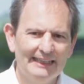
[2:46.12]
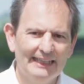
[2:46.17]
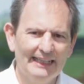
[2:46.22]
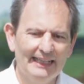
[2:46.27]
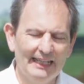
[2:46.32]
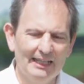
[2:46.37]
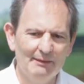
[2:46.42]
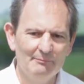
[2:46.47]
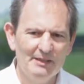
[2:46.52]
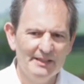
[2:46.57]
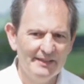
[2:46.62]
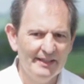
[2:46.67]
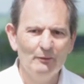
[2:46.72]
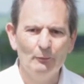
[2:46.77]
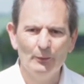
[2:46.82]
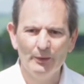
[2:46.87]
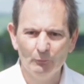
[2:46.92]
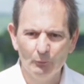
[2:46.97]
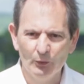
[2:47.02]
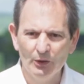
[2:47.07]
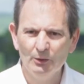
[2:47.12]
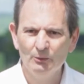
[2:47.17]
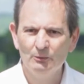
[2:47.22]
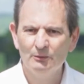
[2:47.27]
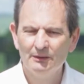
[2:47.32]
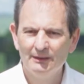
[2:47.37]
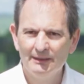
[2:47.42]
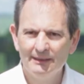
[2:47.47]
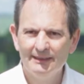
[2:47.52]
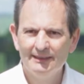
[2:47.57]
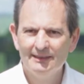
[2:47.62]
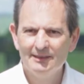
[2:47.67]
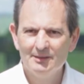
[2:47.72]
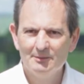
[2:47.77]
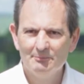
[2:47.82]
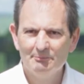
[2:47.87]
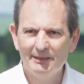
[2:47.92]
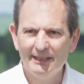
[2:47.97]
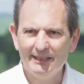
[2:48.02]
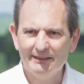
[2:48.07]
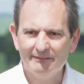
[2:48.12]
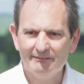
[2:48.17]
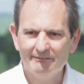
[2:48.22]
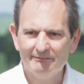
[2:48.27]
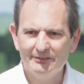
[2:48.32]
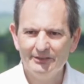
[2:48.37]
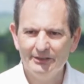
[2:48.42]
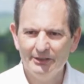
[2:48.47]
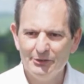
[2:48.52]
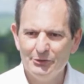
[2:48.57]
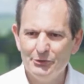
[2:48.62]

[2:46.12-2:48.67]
And that went well, but you know,